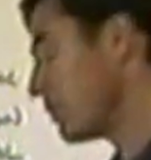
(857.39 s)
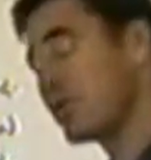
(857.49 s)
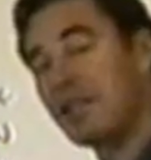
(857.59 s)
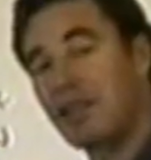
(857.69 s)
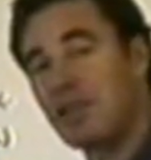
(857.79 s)

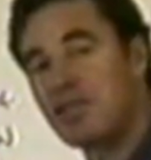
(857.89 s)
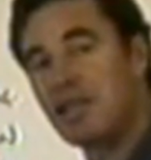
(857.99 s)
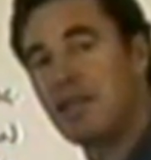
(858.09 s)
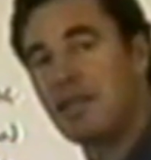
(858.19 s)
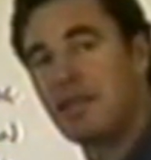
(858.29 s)
puts it under the
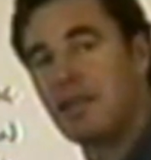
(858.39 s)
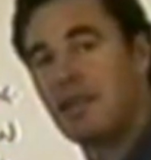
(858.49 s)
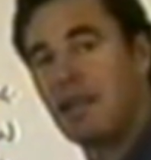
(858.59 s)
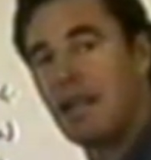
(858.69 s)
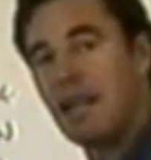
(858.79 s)
seat,
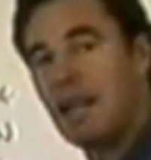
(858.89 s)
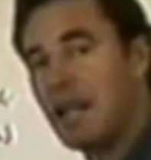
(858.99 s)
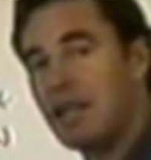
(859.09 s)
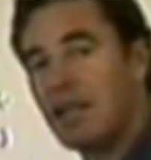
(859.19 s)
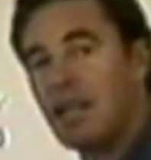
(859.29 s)

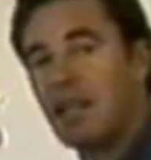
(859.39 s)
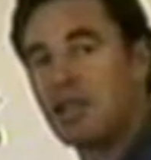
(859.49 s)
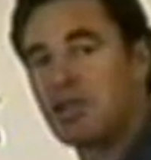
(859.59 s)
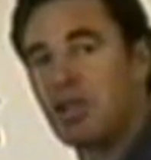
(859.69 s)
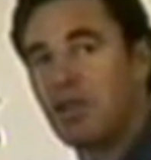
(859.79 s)
and
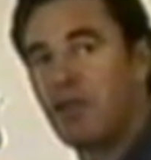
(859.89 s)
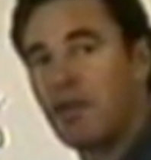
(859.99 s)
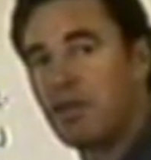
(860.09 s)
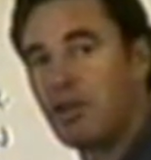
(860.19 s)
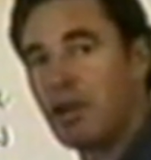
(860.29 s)
it's
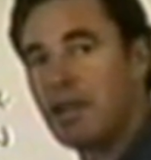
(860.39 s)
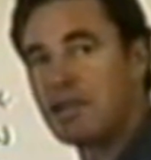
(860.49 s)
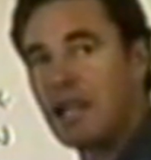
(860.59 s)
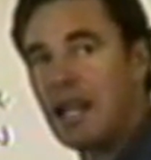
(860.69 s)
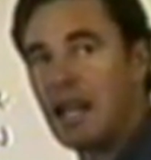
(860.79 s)
35 degrees,